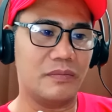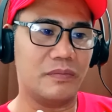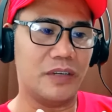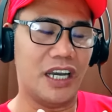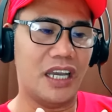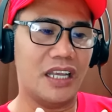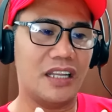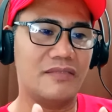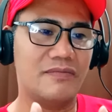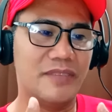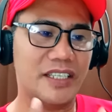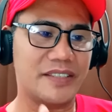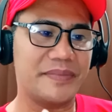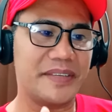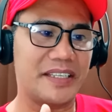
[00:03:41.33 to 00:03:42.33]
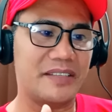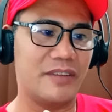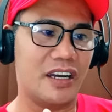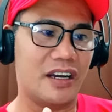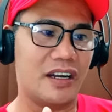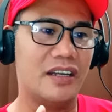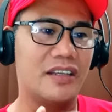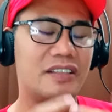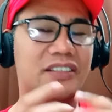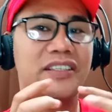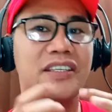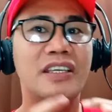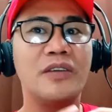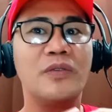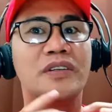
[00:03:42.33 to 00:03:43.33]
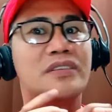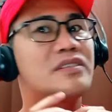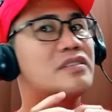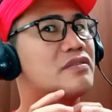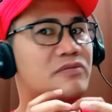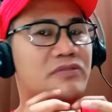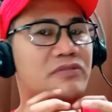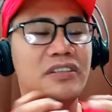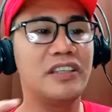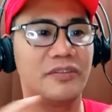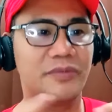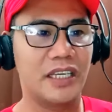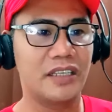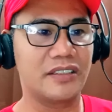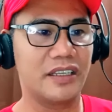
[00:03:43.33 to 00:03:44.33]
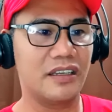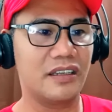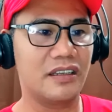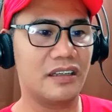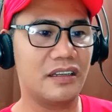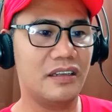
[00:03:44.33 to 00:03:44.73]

But Miss Myanmar, she was really amazing.